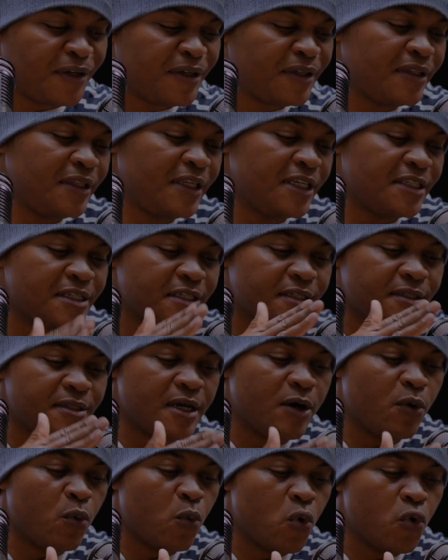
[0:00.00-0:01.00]
This is the
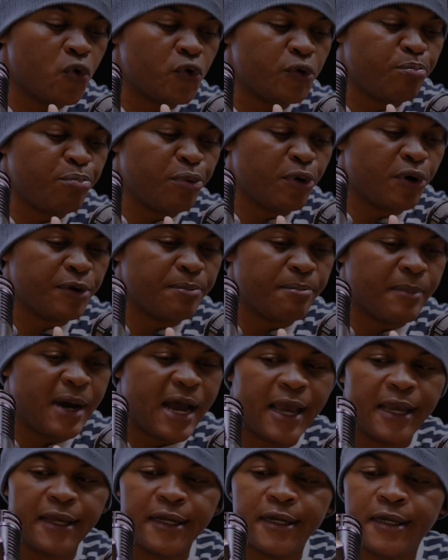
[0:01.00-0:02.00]
Rode pod
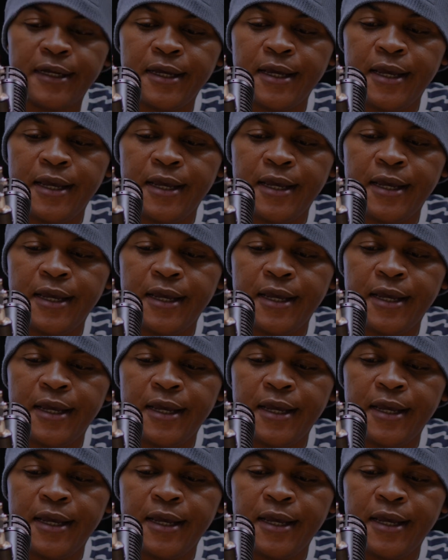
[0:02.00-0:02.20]
mic,